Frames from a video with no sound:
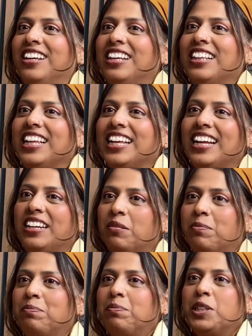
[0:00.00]
like kind
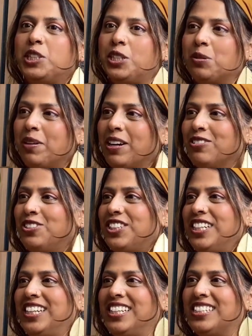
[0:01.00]
of pushed the
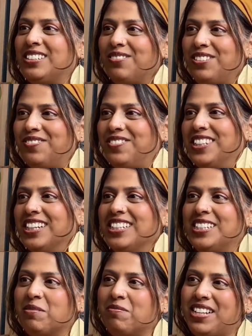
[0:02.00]
boundaries. We've done
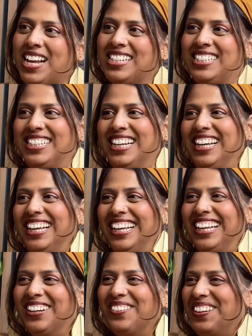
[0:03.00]
some
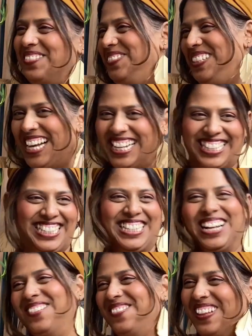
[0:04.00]
testing. We've done
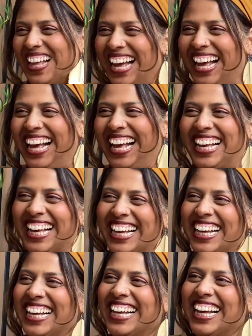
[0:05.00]
some like,
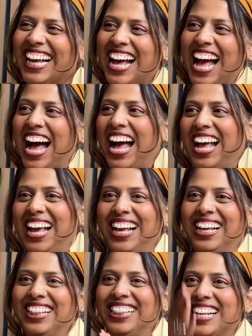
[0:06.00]

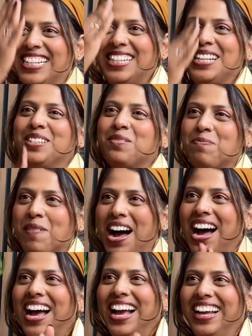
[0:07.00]
this is
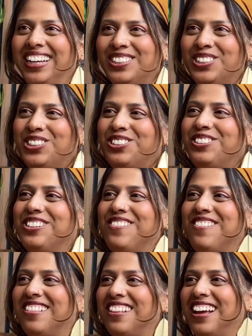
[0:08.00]
my
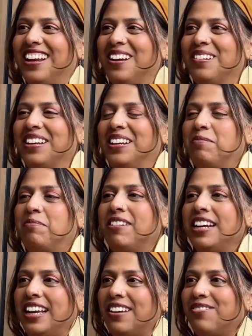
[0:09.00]
truth and I'm going to
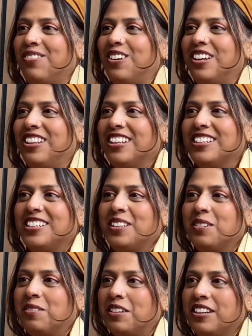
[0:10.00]
bring it forth into
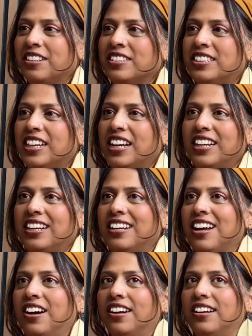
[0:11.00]
the world, and
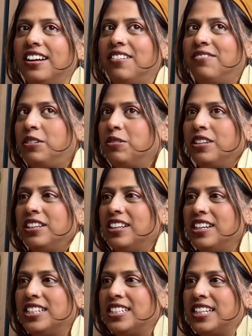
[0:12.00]
not everyone
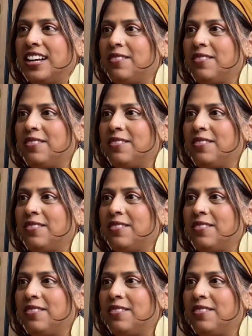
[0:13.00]
is that